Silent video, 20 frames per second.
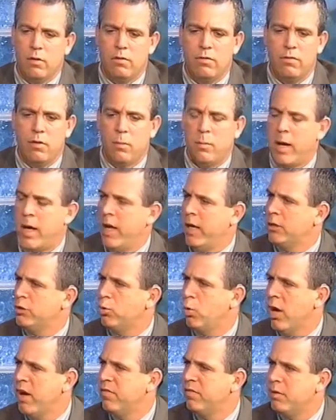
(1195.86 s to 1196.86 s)
for my
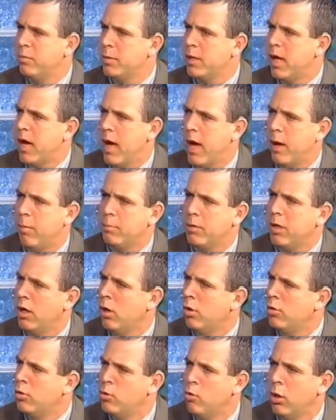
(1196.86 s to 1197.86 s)
ex-wife to be happy,
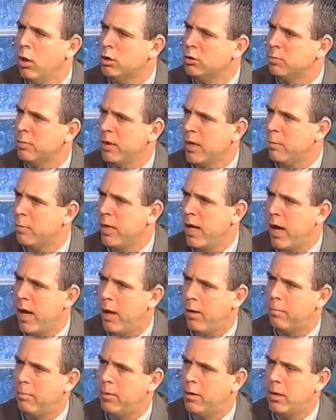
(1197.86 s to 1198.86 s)
her new husband to be
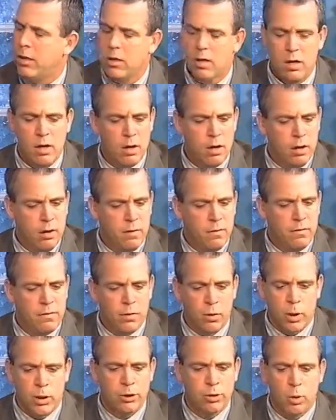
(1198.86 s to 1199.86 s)
happy,
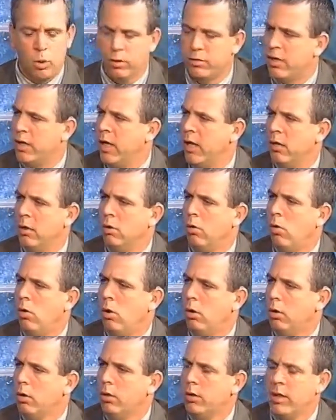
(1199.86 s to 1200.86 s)
for us all to get
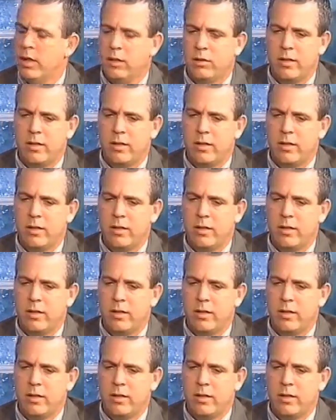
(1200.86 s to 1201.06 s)
along. There,